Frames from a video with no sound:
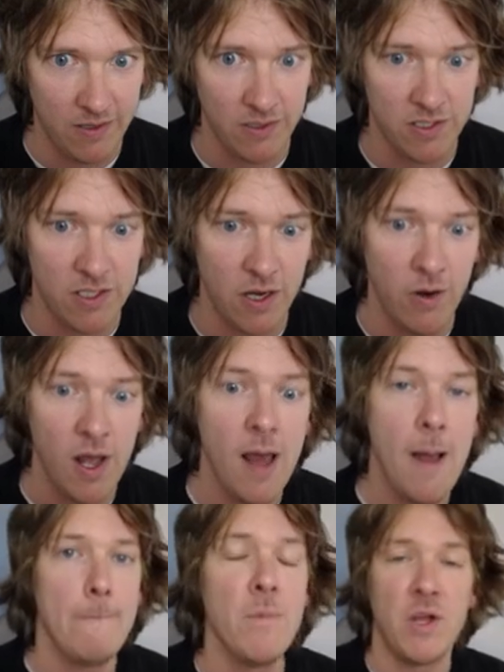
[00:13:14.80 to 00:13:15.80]
doll. So,
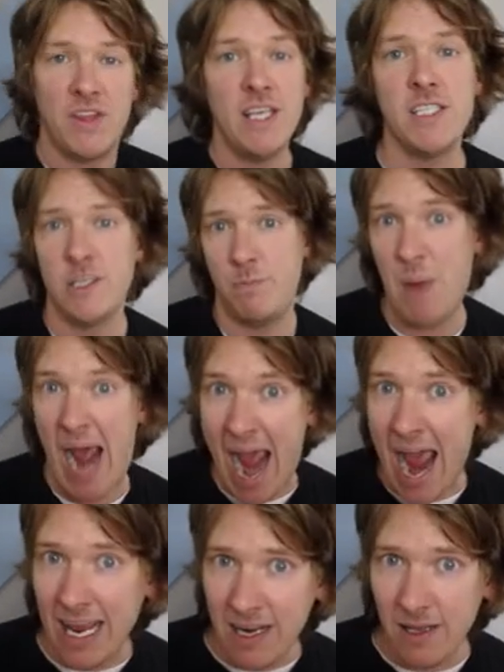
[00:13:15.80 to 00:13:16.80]
look, this is
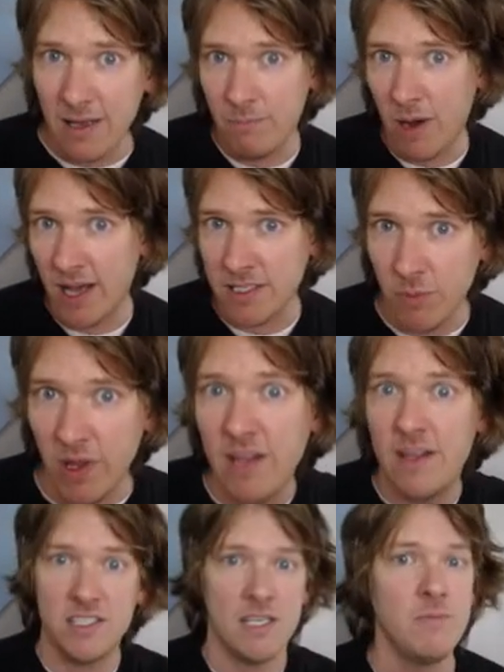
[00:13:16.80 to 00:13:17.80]
bad, possibly.
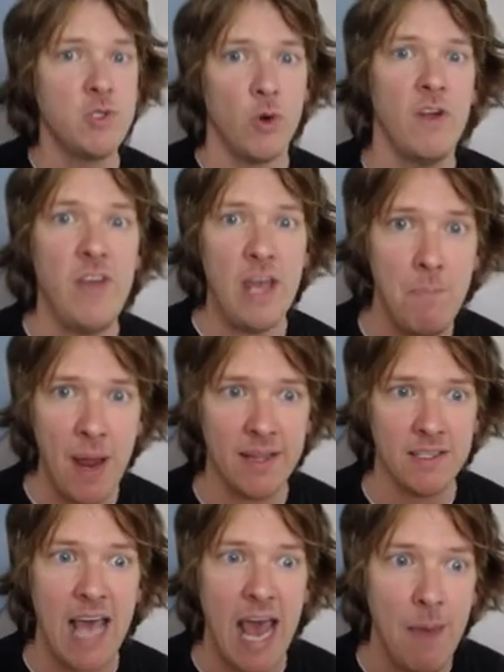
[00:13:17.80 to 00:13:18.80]
There's some sort of impact
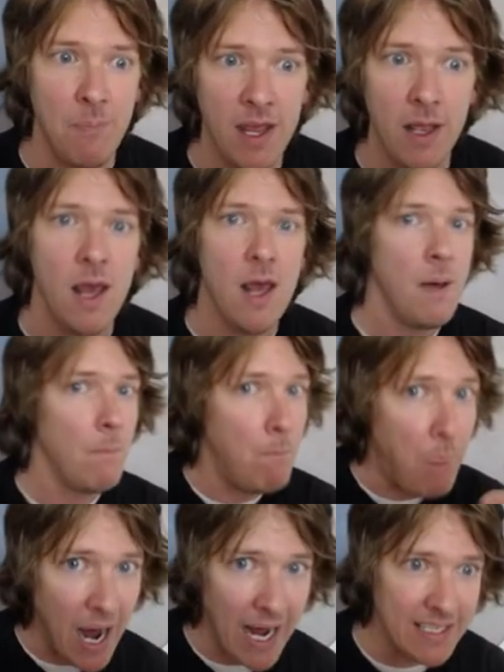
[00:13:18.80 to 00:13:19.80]
that's happening,
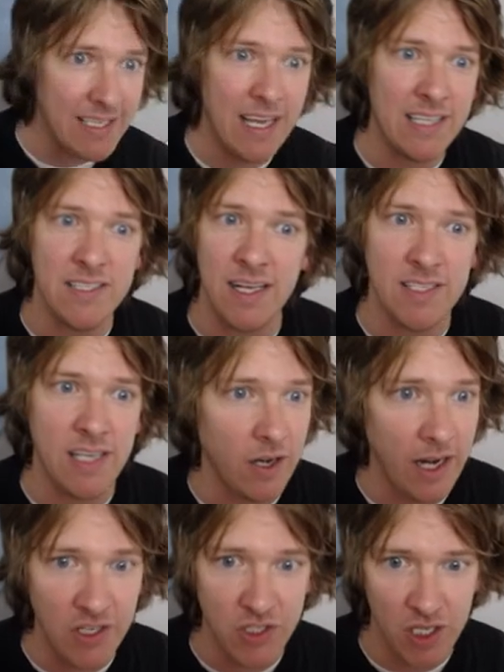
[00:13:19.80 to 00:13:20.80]
but it's not
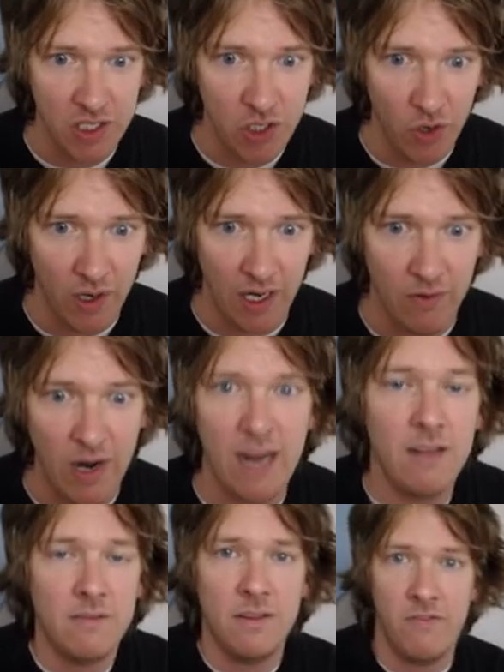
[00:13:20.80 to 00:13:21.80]
segregation that's doing it, right?
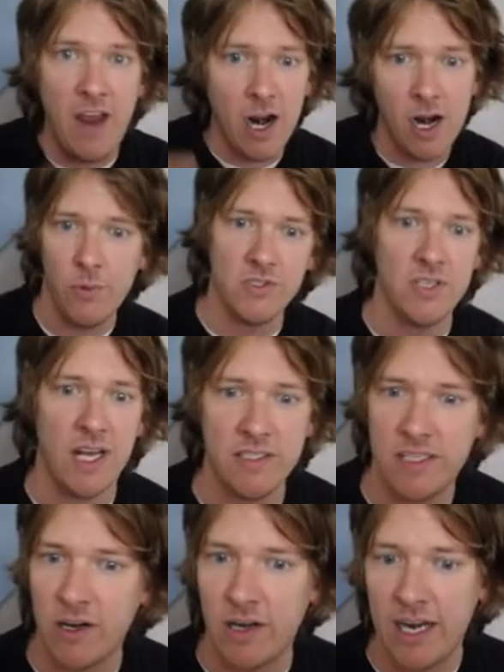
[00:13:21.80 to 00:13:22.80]
The variable is not
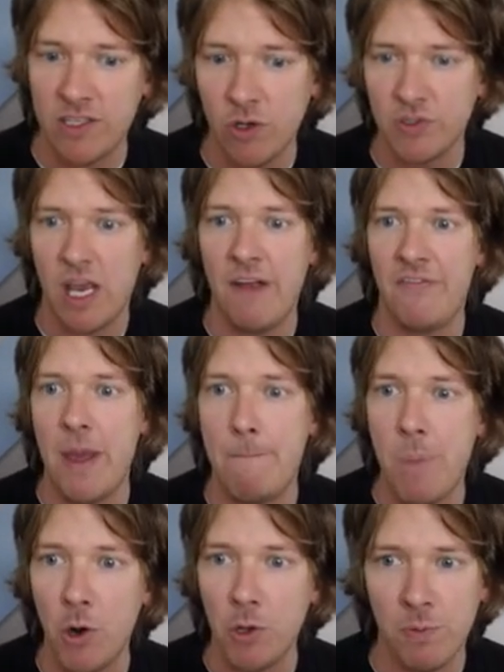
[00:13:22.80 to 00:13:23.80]
segregated schools. If they
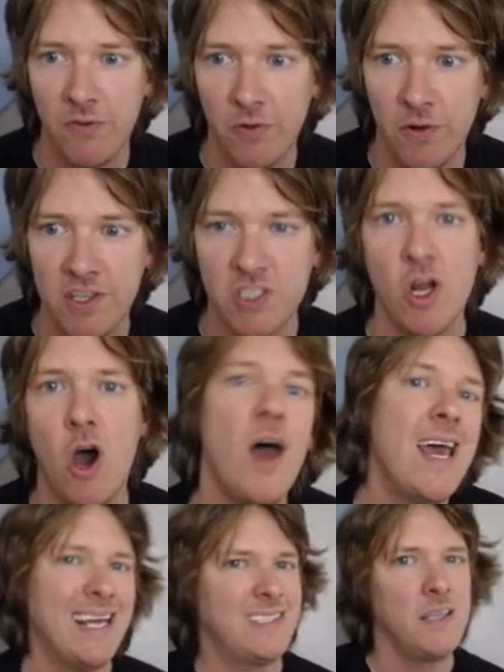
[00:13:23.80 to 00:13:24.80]
both prefer this doll,
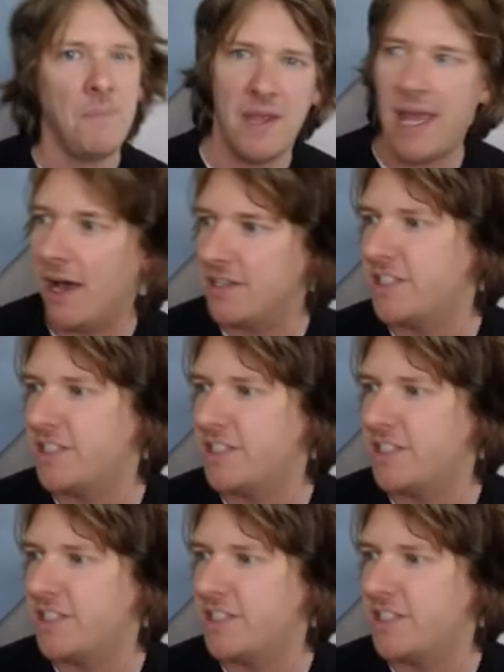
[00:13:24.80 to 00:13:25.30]
it's something else.